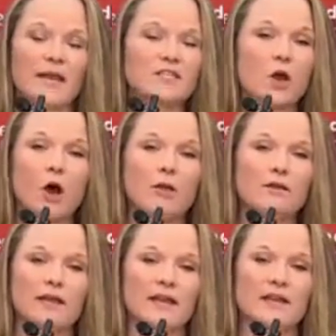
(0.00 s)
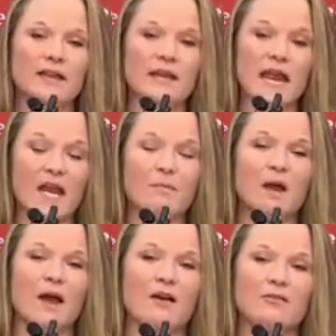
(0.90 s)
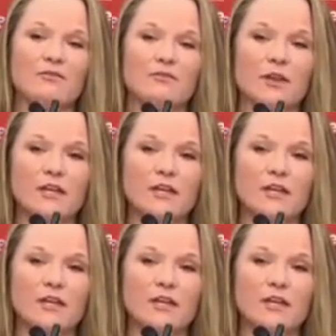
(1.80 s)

it's all in the name of